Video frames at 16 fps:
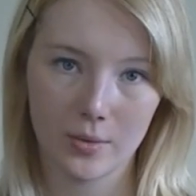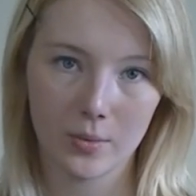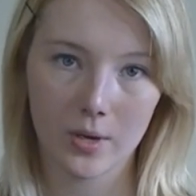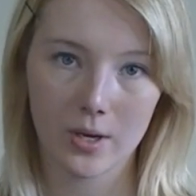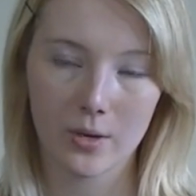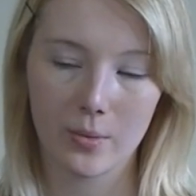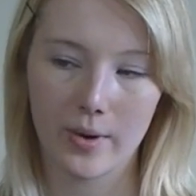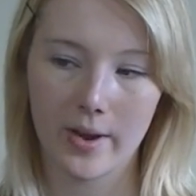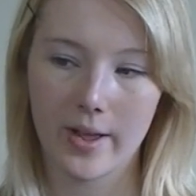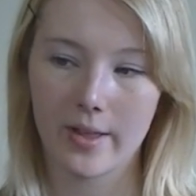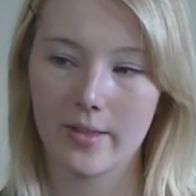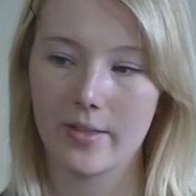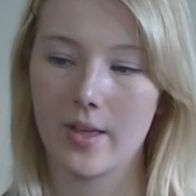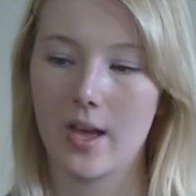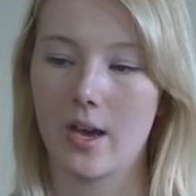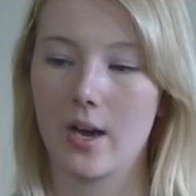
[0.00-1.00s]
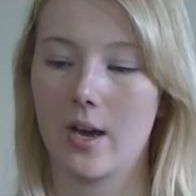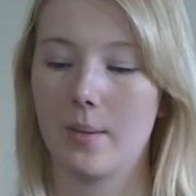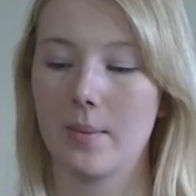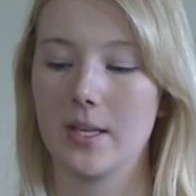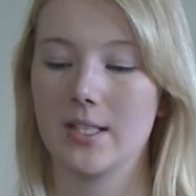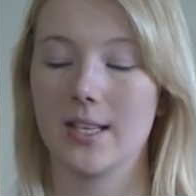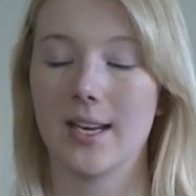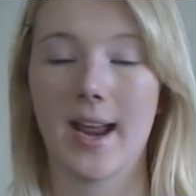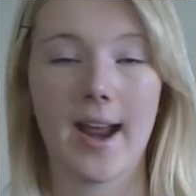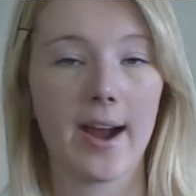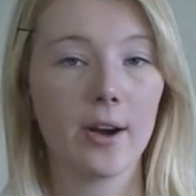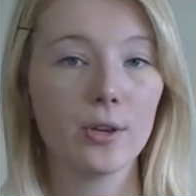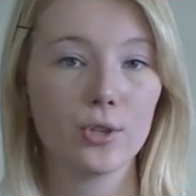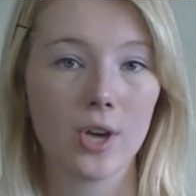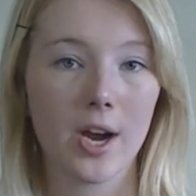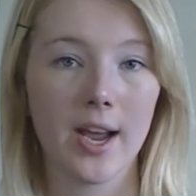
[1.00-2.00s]
to work with. It's an
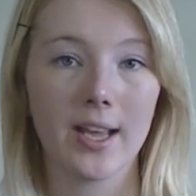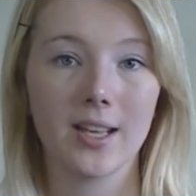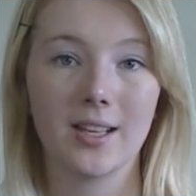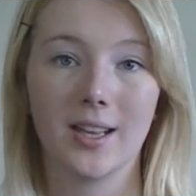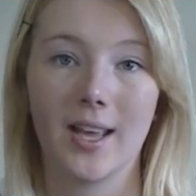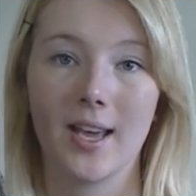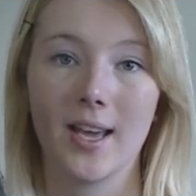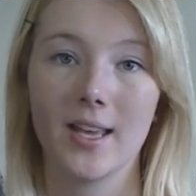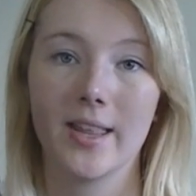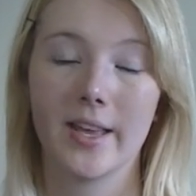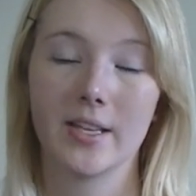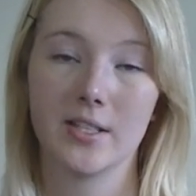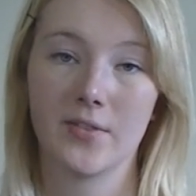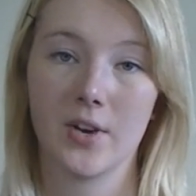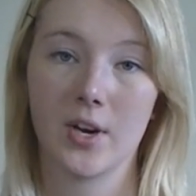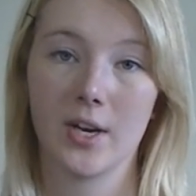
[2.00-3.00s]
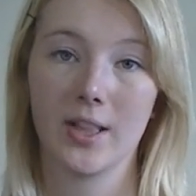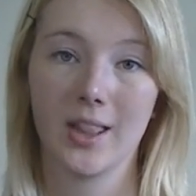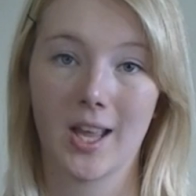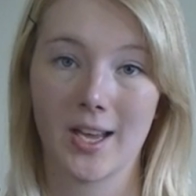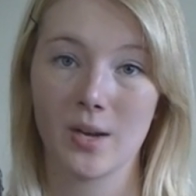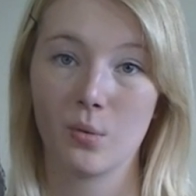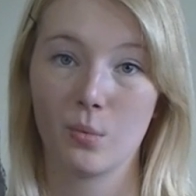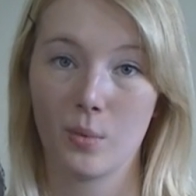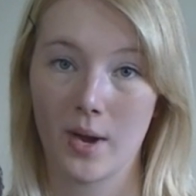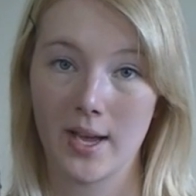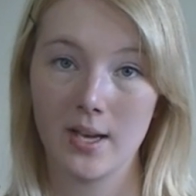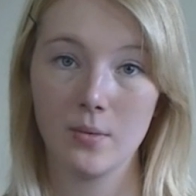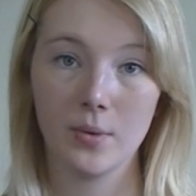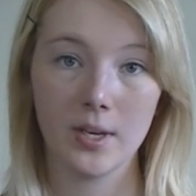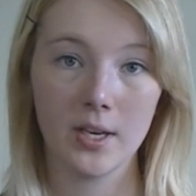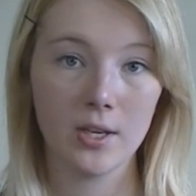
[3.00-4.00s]
air drying clay that is very
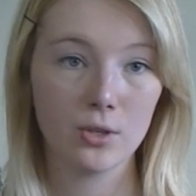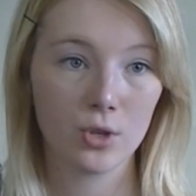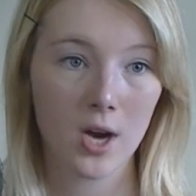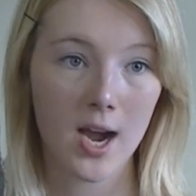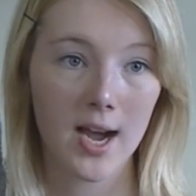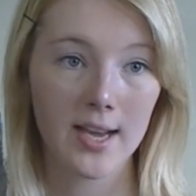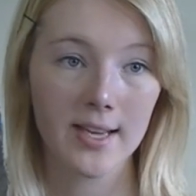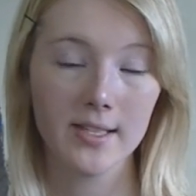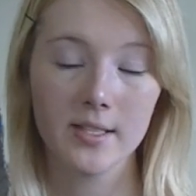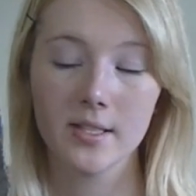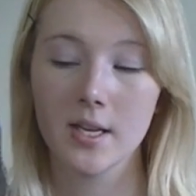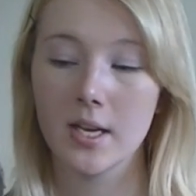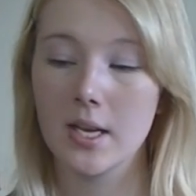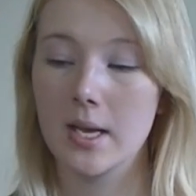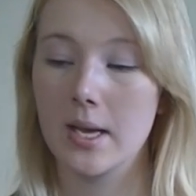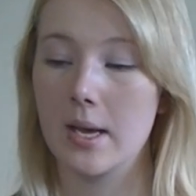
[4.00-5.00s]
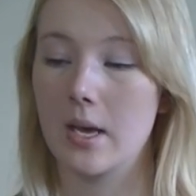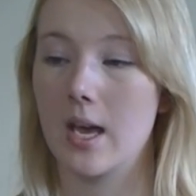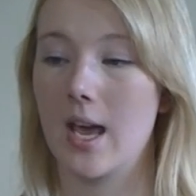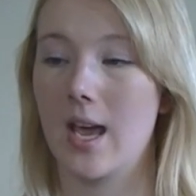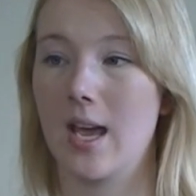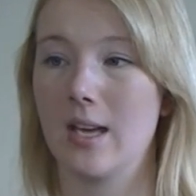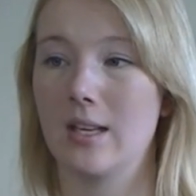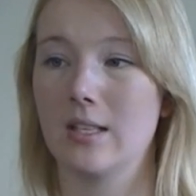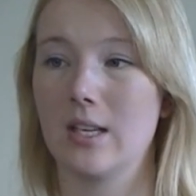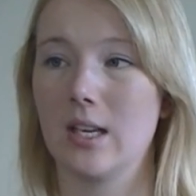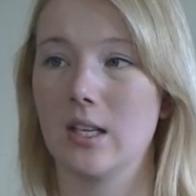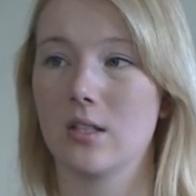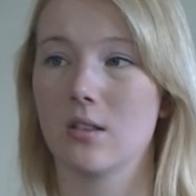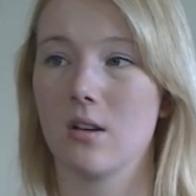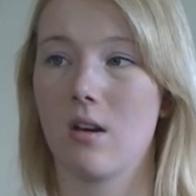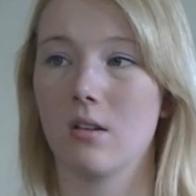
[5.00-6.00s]
lightweight when it dries, and
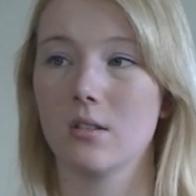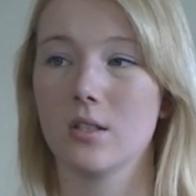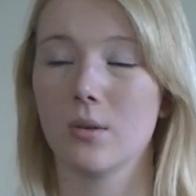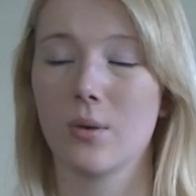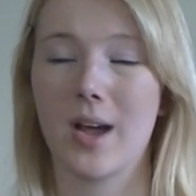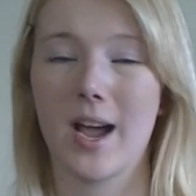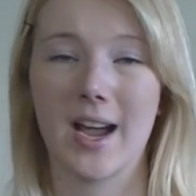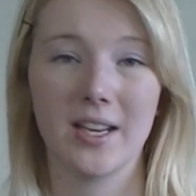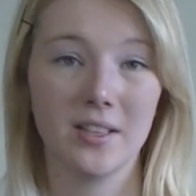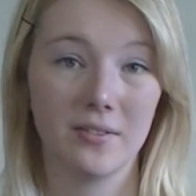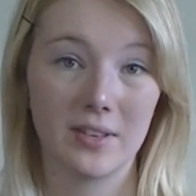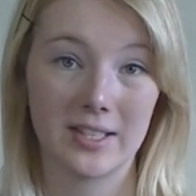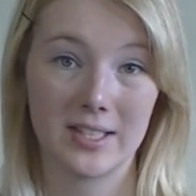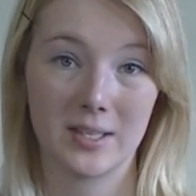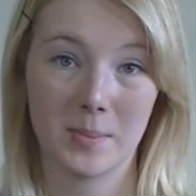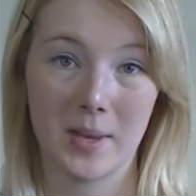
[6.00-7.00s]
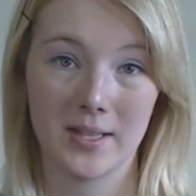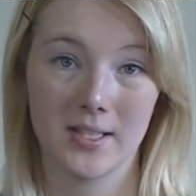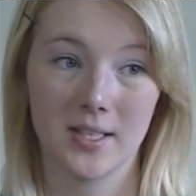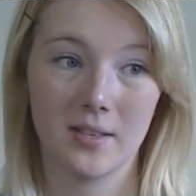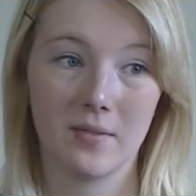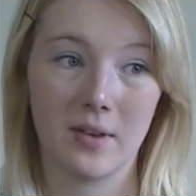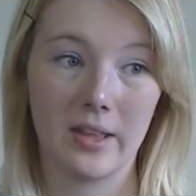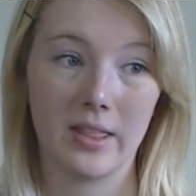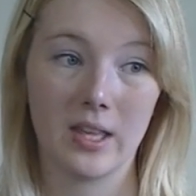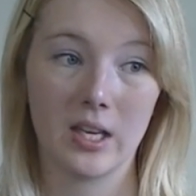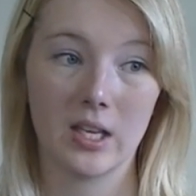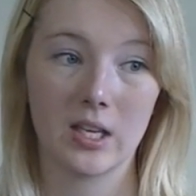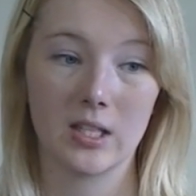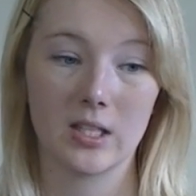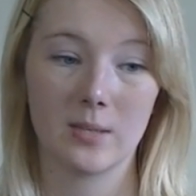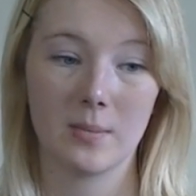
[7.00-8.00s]
it's also kind of expensive. I
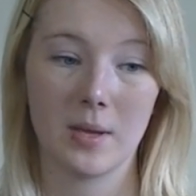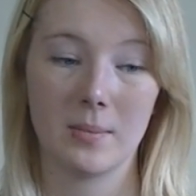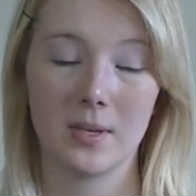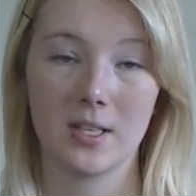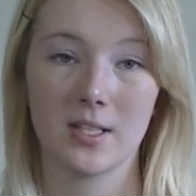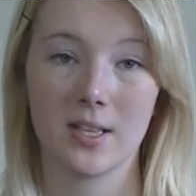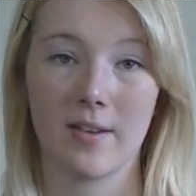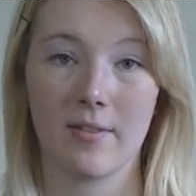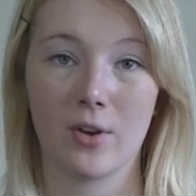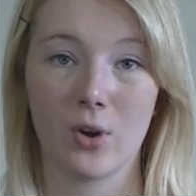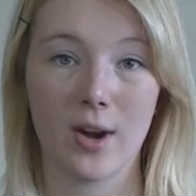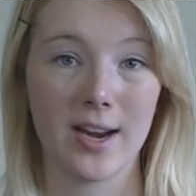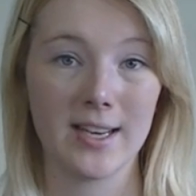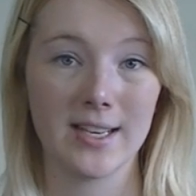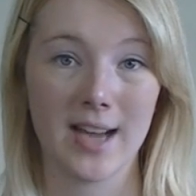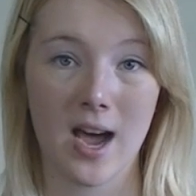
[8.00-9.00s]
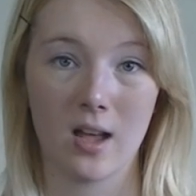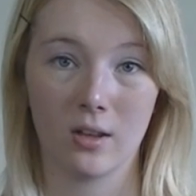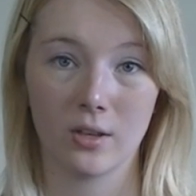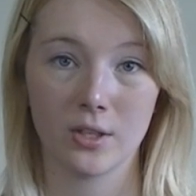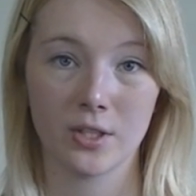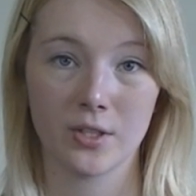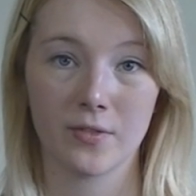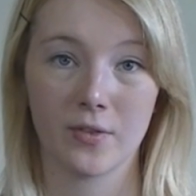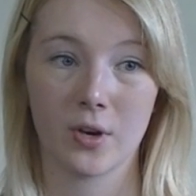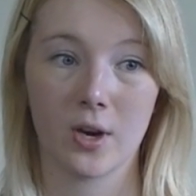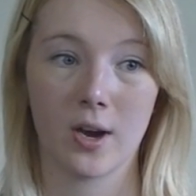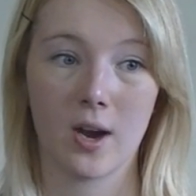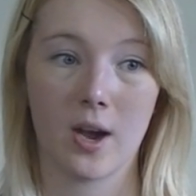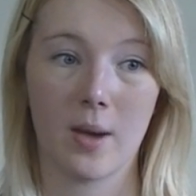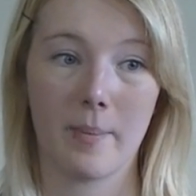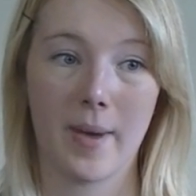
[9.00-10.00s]
think it's maybe $7 or $8 for
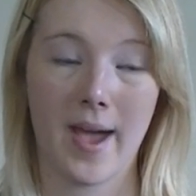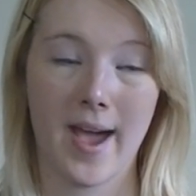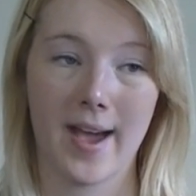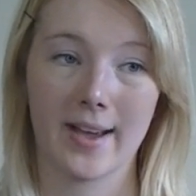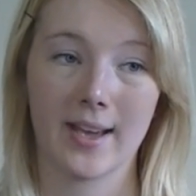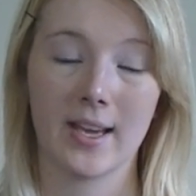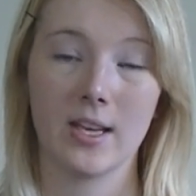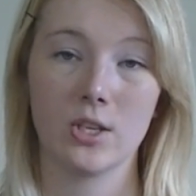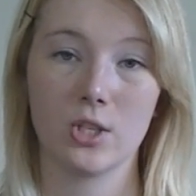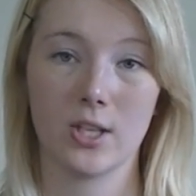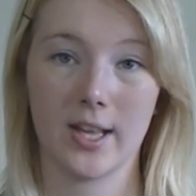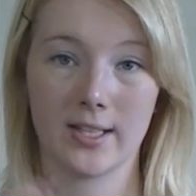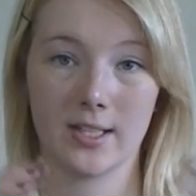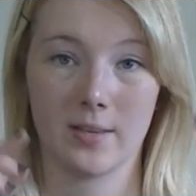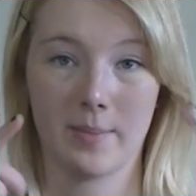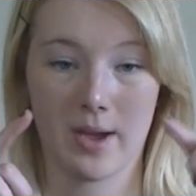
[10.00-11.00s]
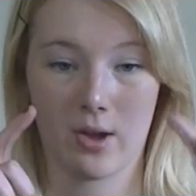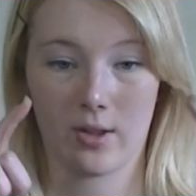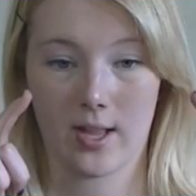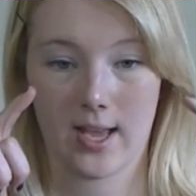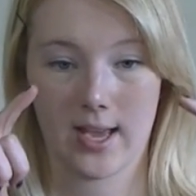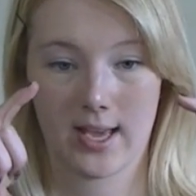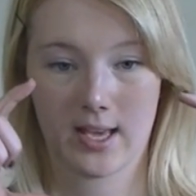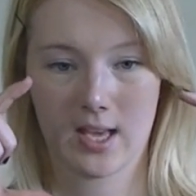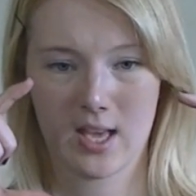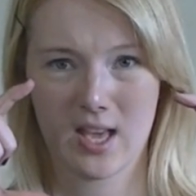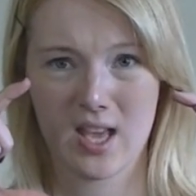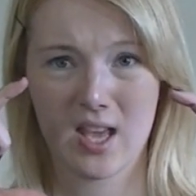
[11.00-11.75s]
a package that's about like